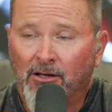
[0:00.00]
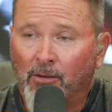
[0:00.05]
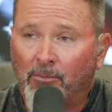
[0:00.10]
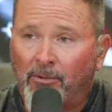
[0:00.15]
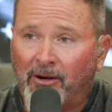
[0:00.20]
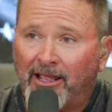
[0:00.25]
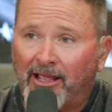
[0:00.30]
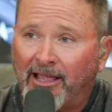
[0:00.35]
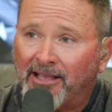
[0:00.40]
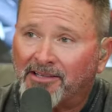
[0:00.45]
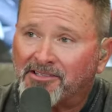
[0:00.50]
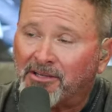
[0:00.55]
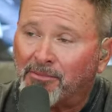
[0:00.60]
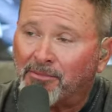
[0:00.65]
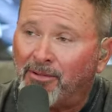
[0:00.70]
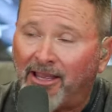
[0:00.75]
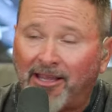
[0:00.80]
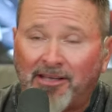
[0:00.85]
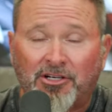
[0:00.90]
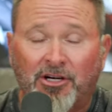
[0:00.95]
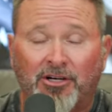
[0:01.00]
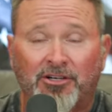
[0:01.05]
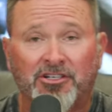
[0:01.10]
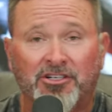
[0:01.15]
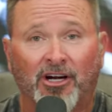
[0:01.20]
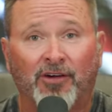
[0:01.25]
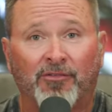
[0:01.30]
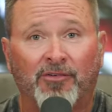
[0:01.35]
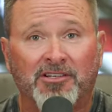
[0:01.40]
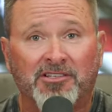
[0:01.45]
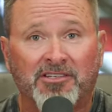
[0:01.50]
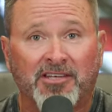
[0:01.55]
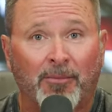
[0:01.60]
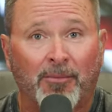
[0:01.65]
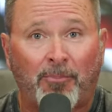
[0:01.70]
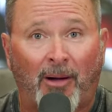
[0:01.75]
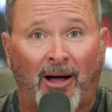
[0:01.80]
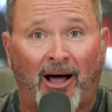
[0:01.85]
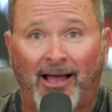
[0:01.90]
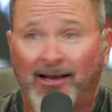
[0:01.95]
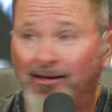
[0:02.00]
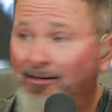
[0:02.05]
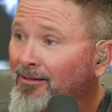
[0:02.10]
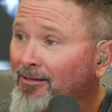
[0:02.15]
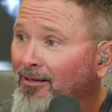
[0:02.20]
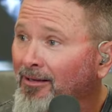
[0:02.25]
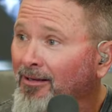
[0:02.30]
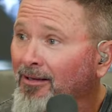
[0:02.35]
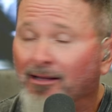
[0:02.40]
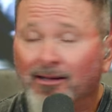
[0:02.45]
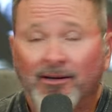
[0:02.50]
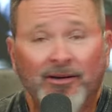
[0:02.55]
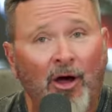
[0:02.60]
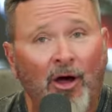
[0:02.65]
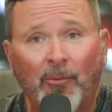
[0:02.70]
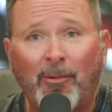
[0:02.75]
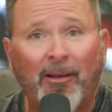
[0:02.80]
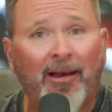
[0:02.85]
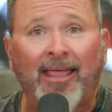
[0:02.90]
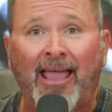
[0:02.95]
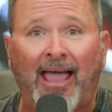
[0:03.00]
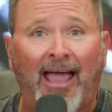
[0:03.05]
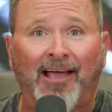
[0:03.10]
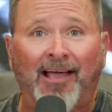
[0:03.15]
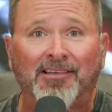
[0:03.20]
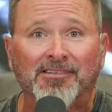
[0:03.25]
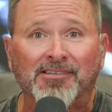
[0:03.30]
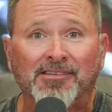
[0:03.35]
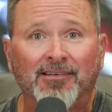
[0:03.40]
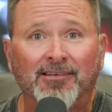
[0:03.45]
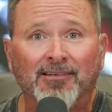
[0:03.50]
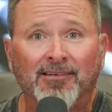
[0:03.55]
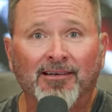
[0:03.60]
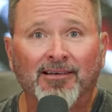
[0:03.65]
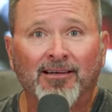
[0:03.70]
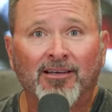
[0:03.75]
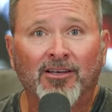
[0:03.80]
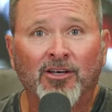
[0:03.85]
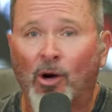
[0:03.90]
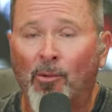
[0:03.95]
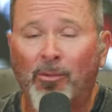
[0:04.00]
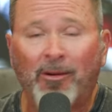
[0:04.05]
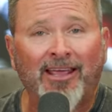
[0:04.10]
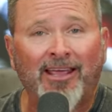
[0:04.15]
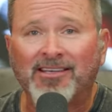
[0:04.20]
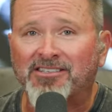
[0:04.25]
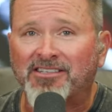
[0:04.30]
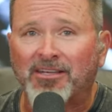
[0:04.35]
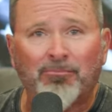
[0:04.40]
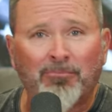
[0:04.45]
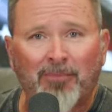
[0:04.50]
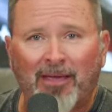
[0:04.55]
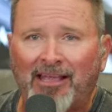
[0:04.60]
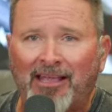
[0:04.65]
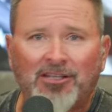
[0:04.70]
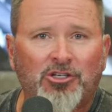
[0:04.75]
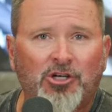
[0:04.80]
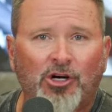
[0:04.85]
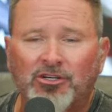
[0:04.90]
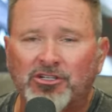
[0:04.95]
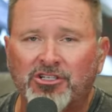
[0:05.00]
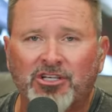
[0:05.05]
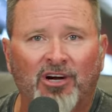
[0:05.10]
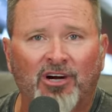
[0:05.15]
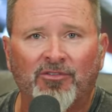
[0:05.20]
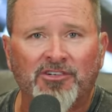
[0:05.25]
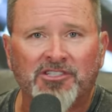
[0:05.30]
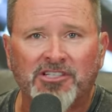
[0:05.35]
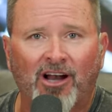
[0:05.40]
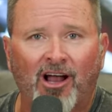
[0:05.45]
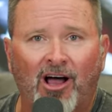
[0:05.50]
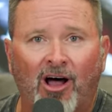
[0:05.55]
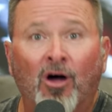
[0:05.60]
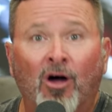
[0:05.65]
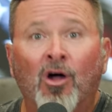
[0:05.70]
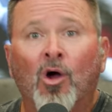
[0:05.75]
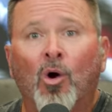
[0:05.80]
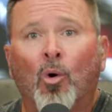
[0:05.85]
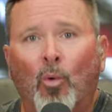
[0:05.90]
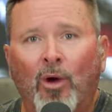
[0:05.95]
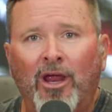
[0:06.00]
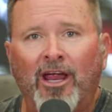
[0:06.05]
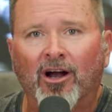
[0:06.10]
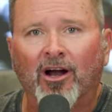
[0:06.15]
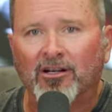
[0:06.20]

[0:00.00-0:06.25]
Nobody has demeaned your service, Timpon. Nobody has. Nobody has demeaned your service at all. We